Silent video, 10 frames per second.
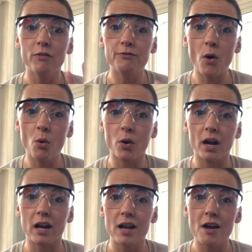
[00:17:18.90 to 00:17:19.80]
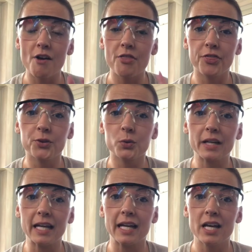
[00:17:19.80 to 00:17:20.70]
4,
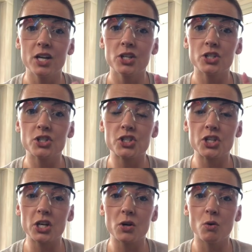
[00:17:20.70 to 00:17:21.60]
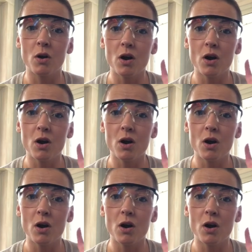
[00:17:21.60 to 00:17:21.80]
3, 2,